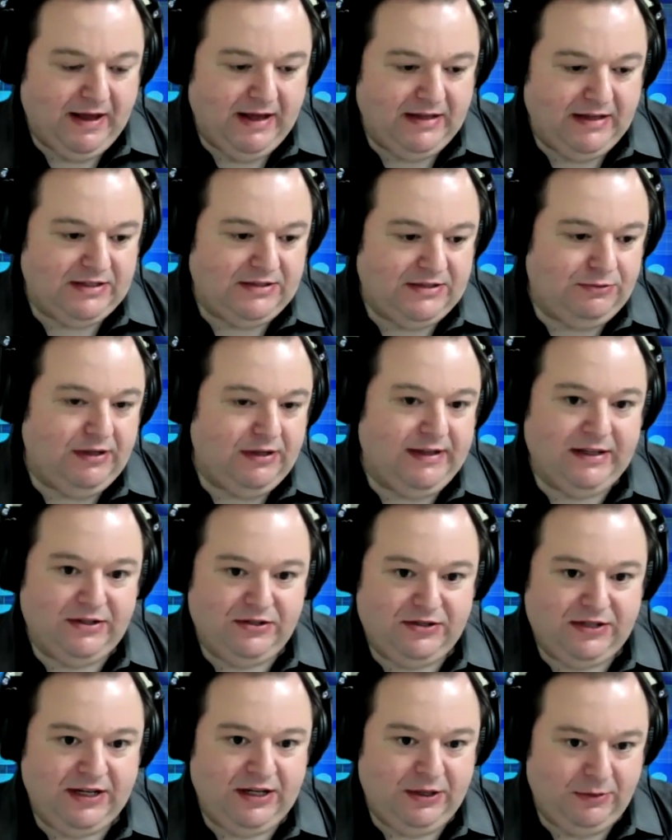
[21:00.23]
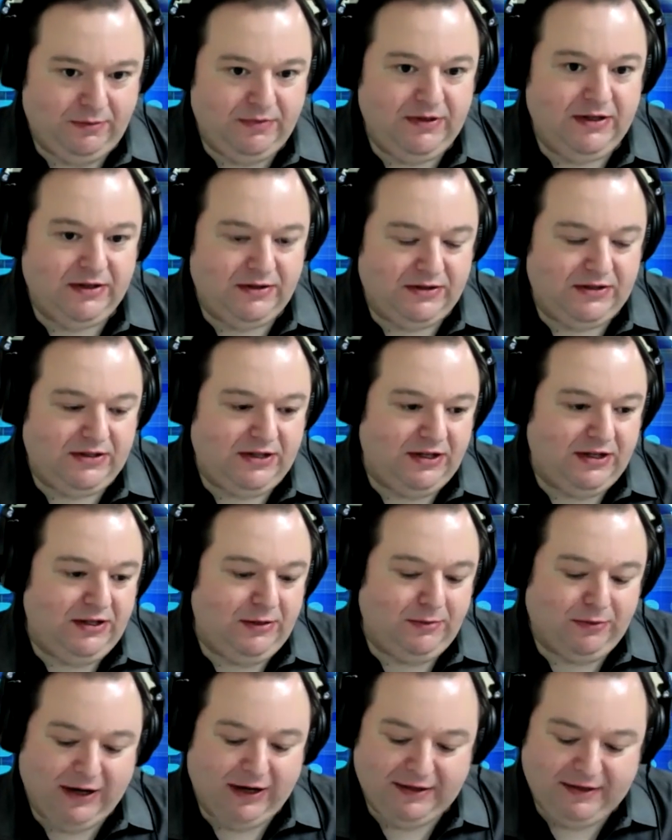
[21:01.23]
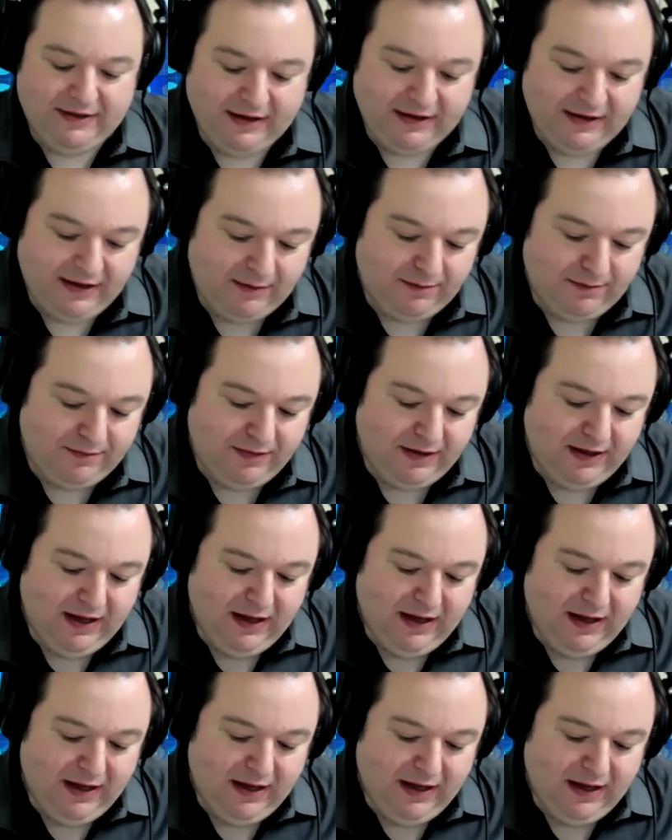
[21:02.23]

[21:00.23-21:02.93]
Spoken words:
it's just really interesting. It's good you brought that up